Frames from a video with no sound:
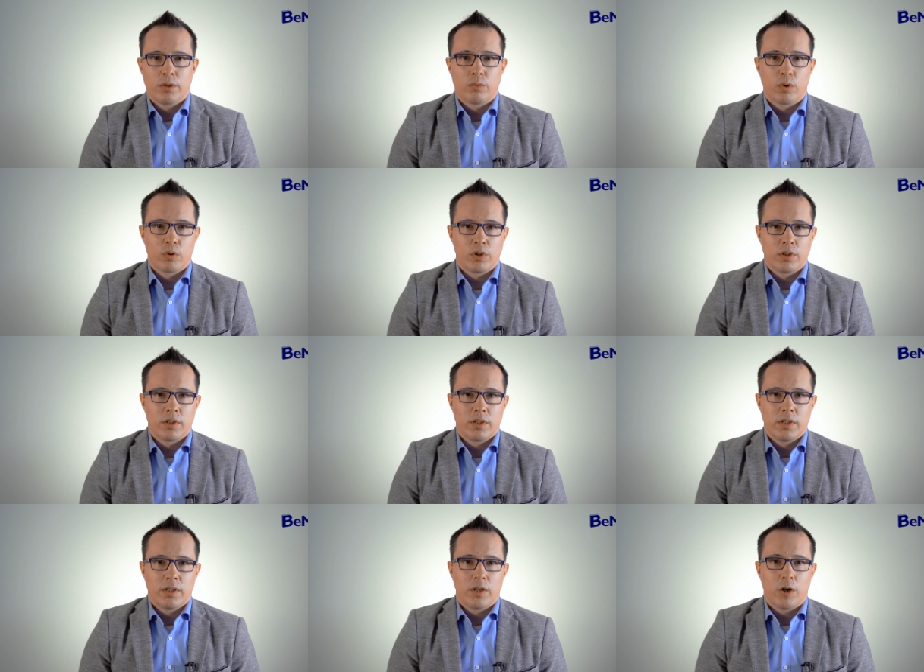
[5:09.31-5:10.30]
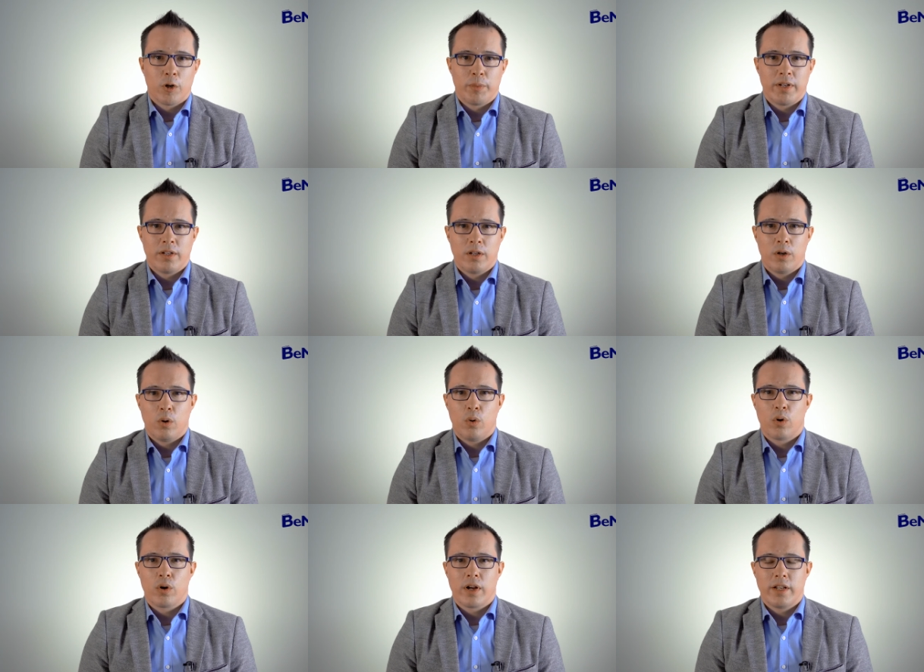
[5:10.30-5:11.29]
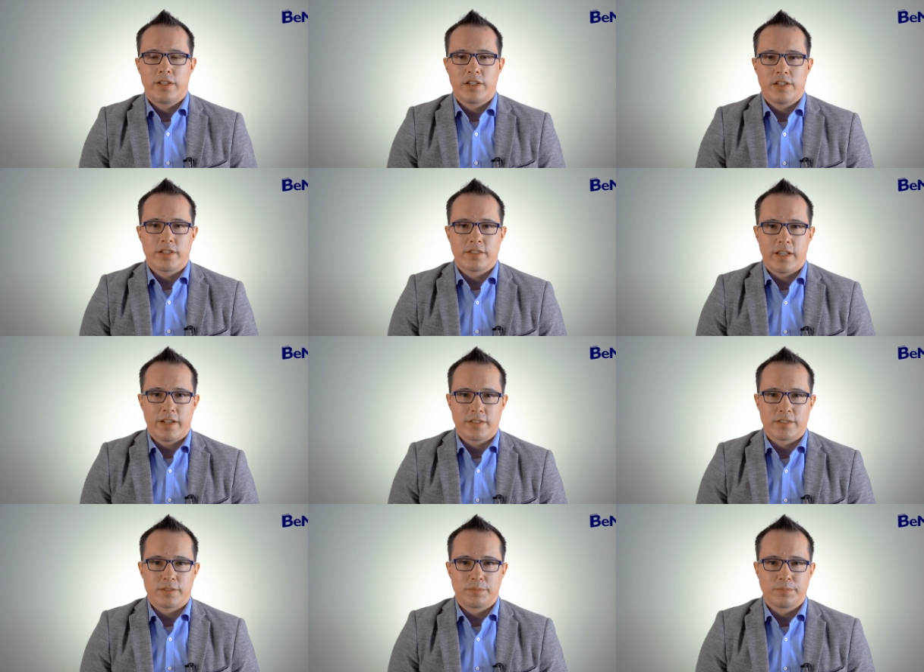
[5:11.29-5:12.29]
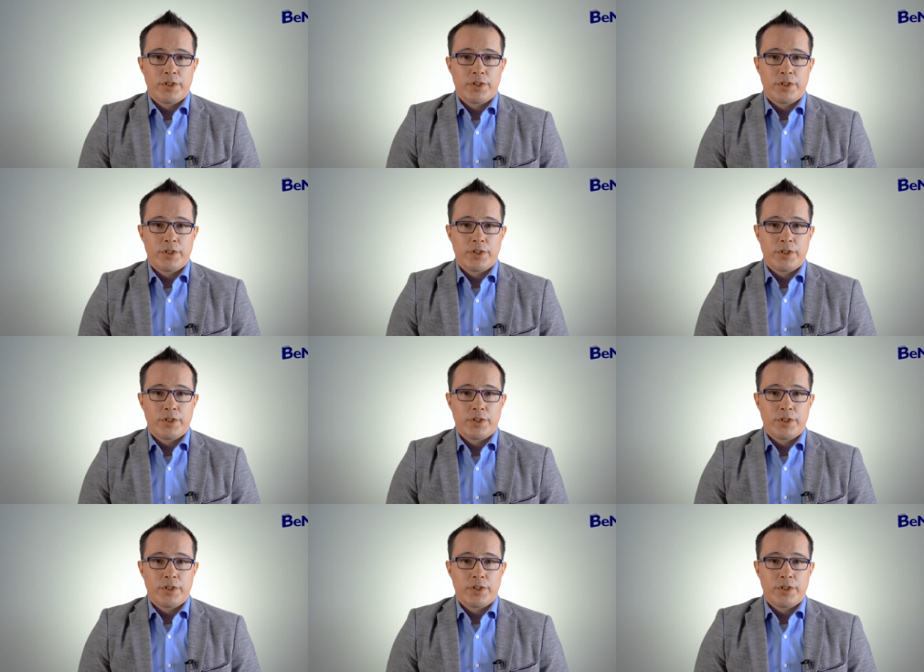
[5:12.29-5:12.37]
rural, urban, or Indigenous settings.